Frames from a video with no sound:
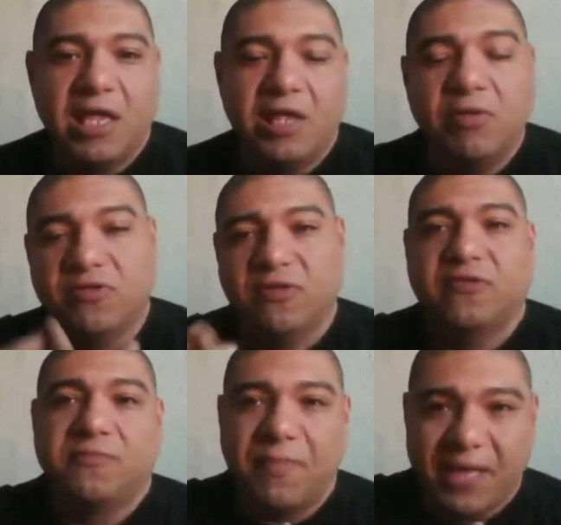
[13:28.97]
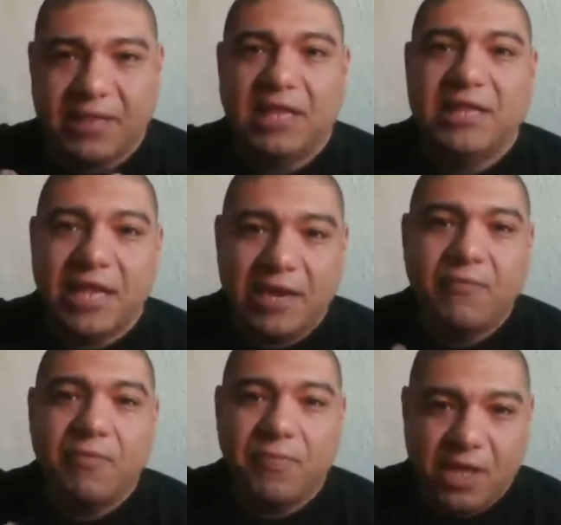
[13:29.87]
it is expected that it
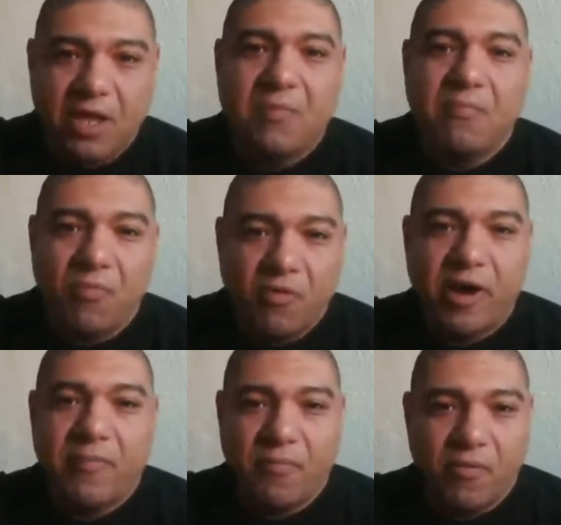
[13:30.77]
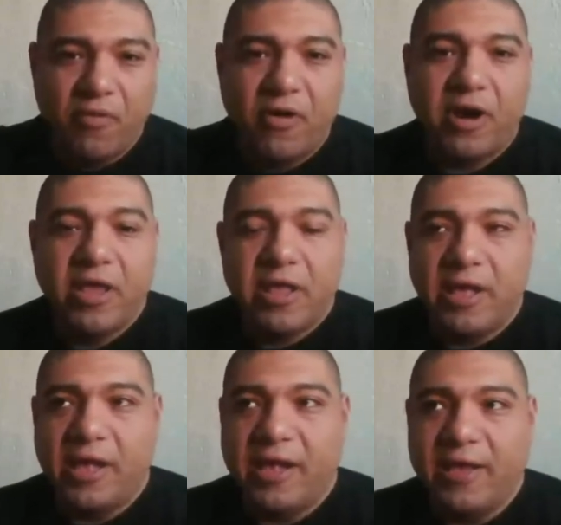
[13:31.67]
will become more and more
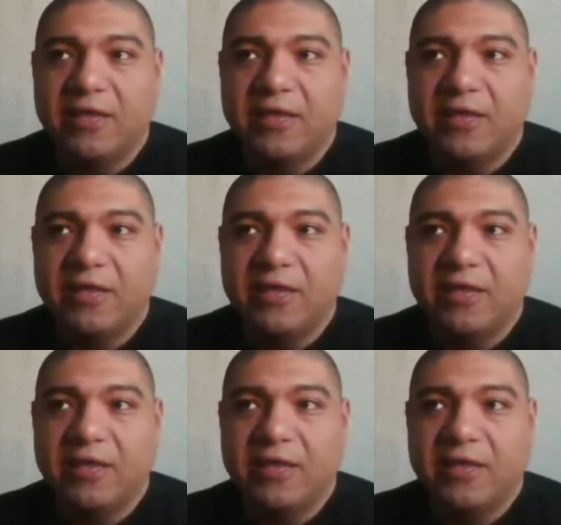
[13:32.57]
uh,